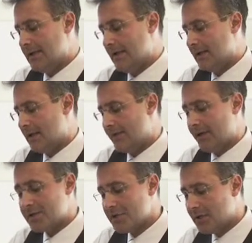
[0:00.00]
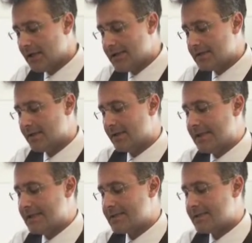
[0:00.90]
A fractional laser
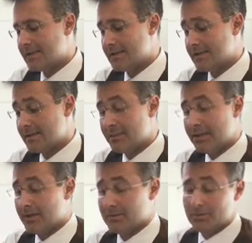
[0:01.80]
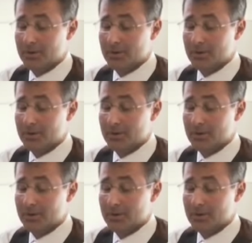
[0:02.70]
is simply,